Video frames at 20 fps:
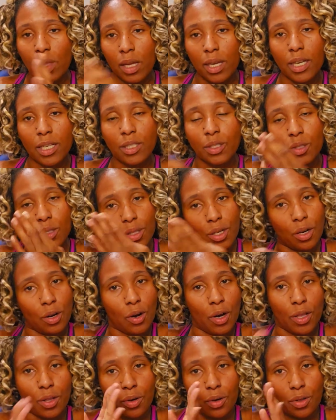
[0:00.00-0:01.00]
because they're
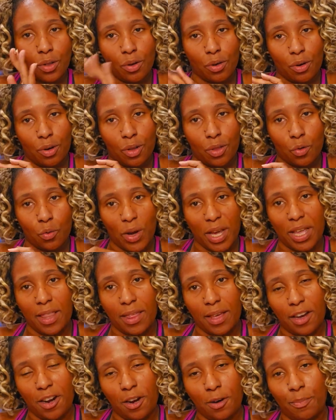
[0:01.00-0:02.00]
on the they're on the way
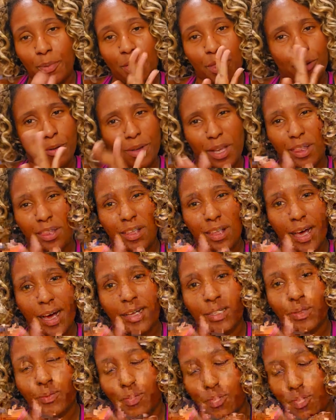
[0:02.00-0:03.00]
there, but they're like the
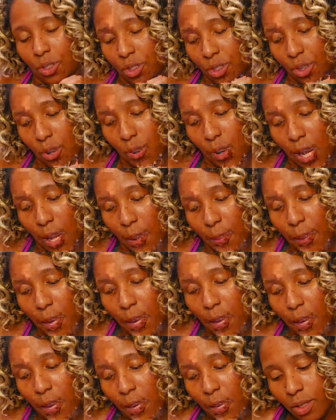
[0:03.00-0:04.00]
last ones to show up.
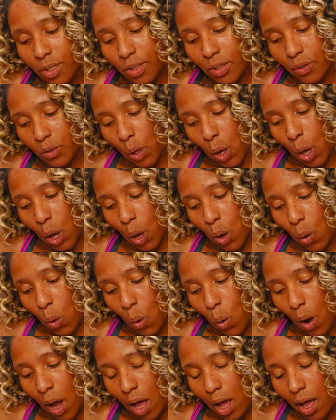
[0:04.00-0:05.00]

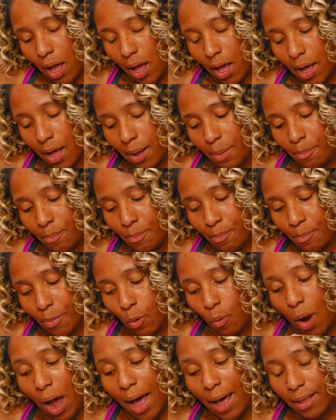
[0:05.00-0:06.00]
So, um,
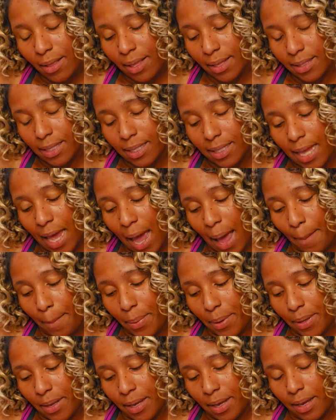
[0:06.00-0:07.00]
but while this is
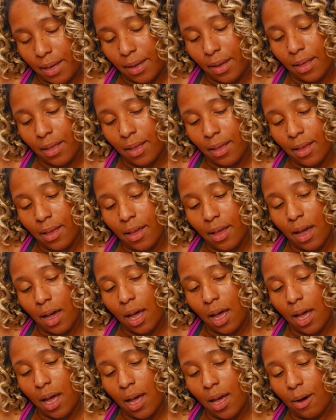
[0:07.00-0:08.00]
happening,
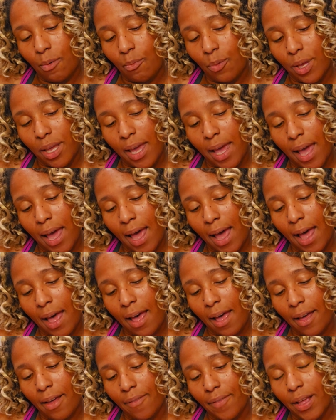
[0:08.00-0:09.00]
um, we
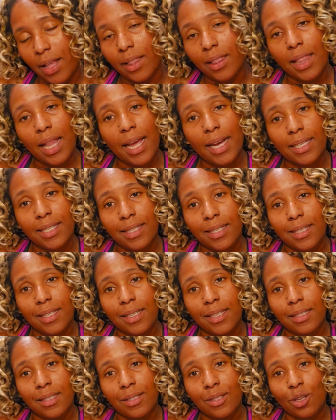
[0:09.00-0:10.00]
have
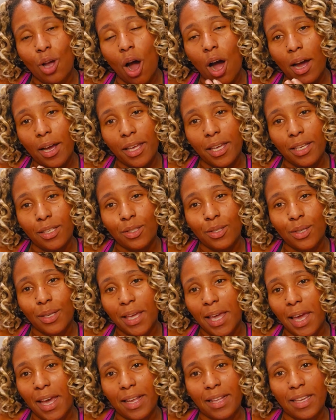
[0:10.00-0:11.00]
Alexis talking to
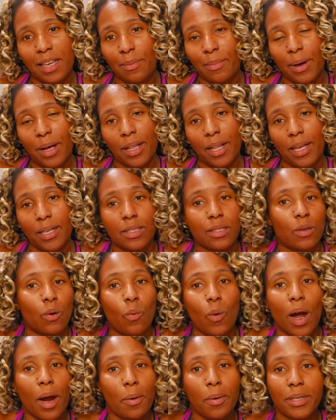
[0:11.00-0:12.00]
Katie about like, so
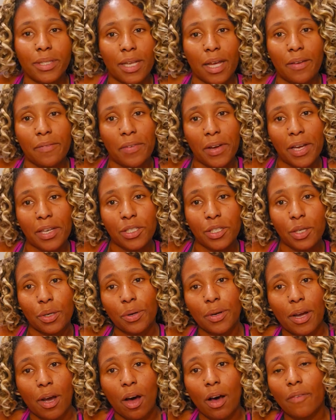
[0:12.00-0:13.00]
why was I invited to
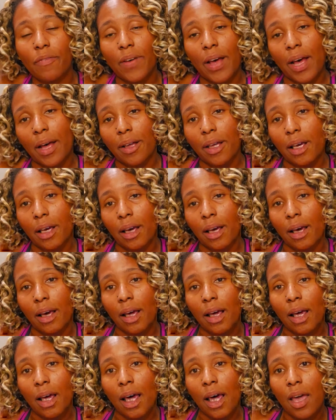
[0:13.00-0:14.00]
your golf outing?
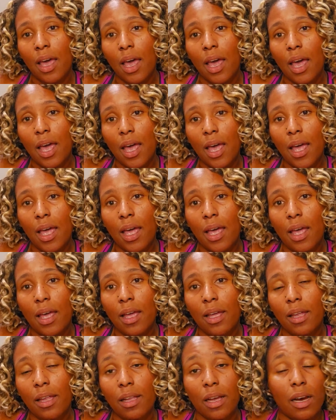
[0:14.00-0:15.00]

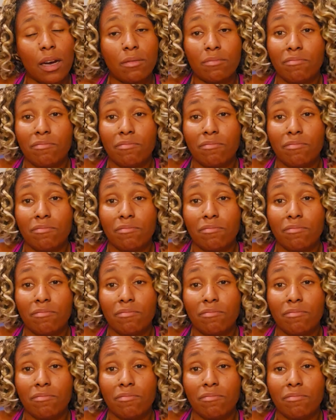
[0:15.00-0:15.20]
And